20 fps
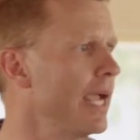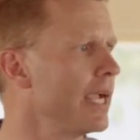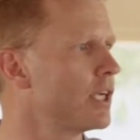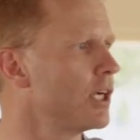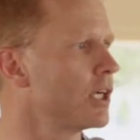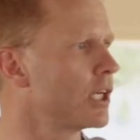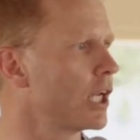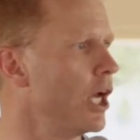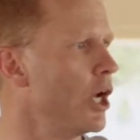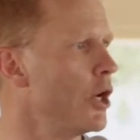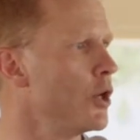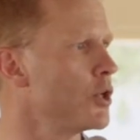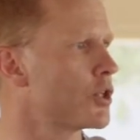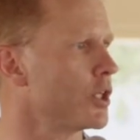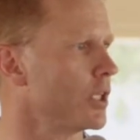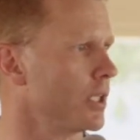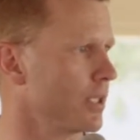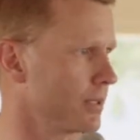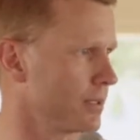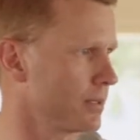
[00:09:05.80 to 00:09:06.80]
In
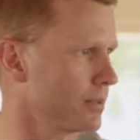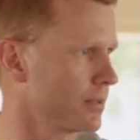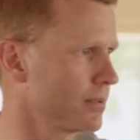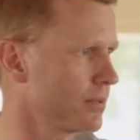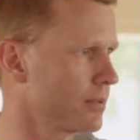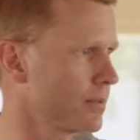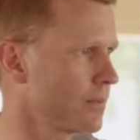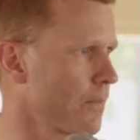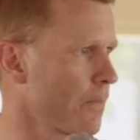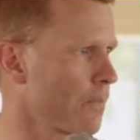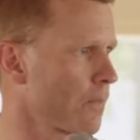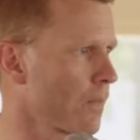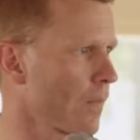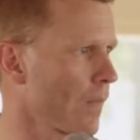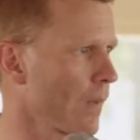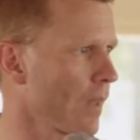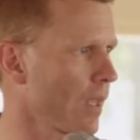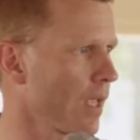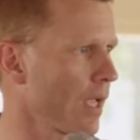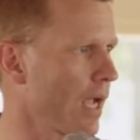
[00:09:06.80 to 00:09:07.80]
conclusion,
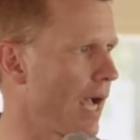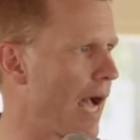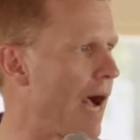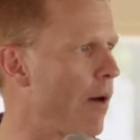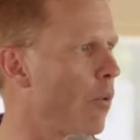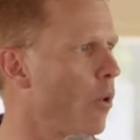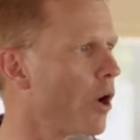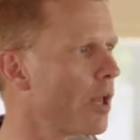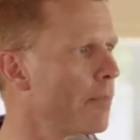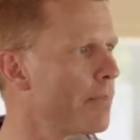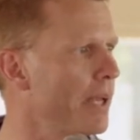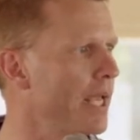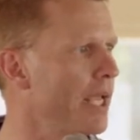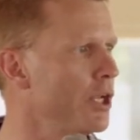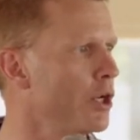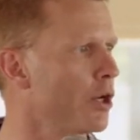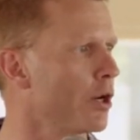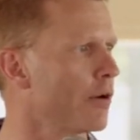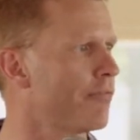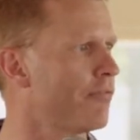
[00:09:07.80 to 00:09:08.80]
I want to
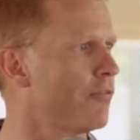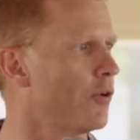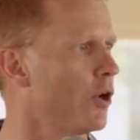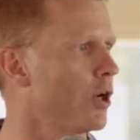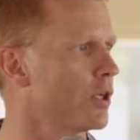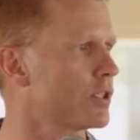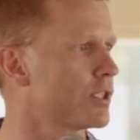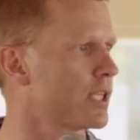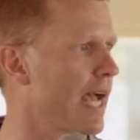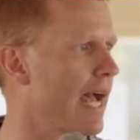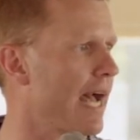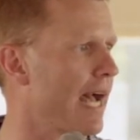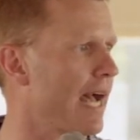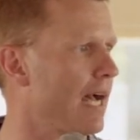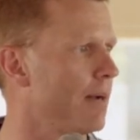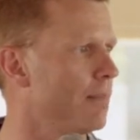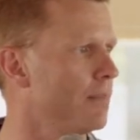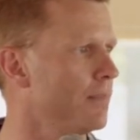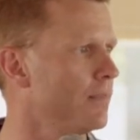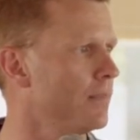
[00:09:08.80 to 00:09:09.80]
be your
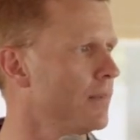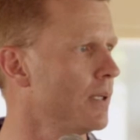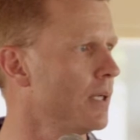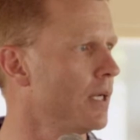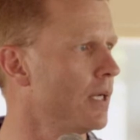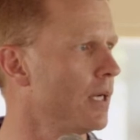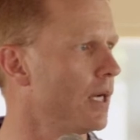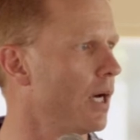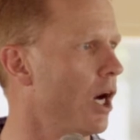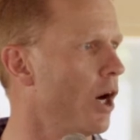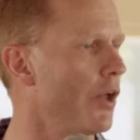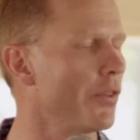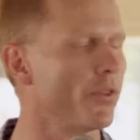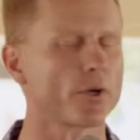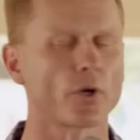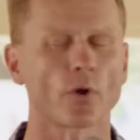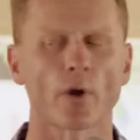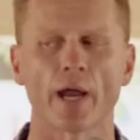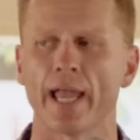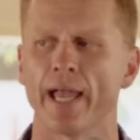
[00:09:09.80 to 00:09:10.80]
full-time,
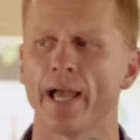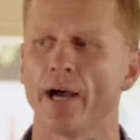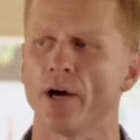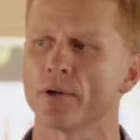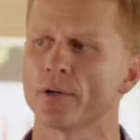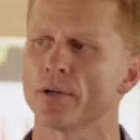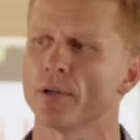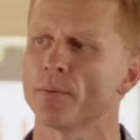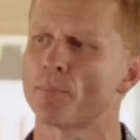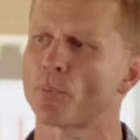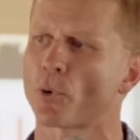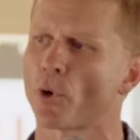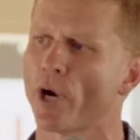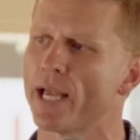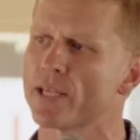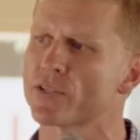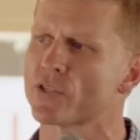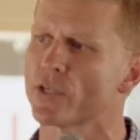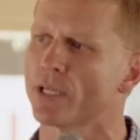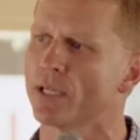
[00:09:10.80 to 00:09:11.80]
on-the-ground,
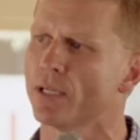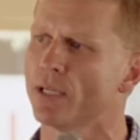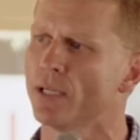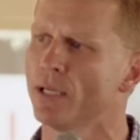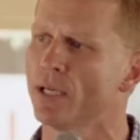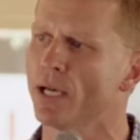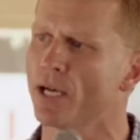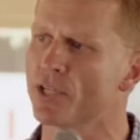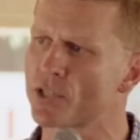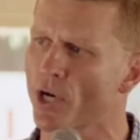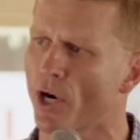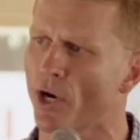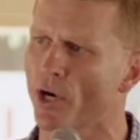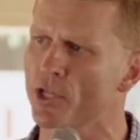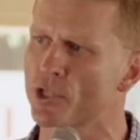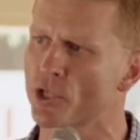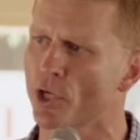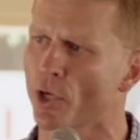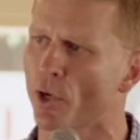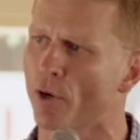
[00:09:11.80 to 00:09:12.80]
present
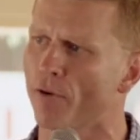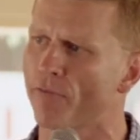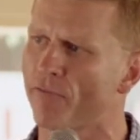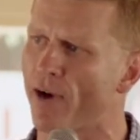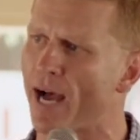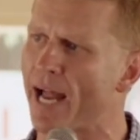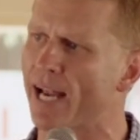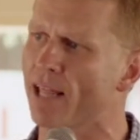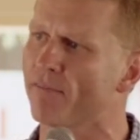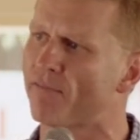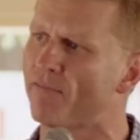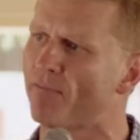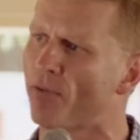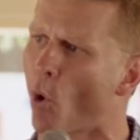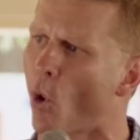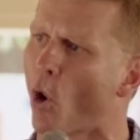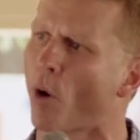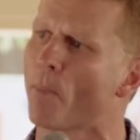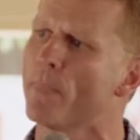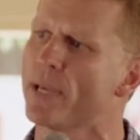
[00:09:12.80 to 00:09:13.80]
Attorney General fighting
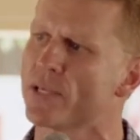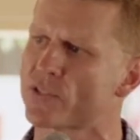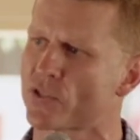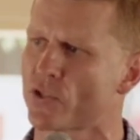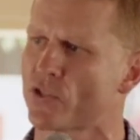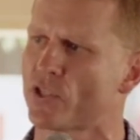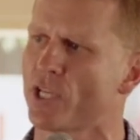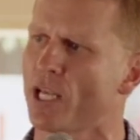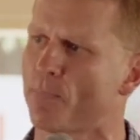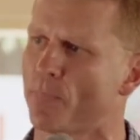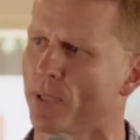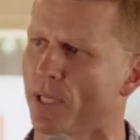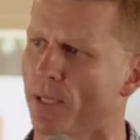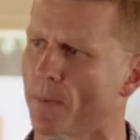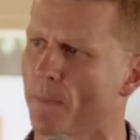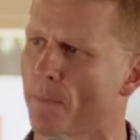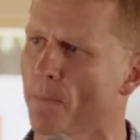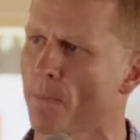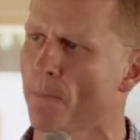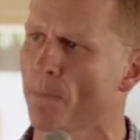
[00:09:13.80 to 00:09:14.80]
for Mississippi.
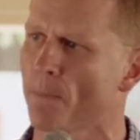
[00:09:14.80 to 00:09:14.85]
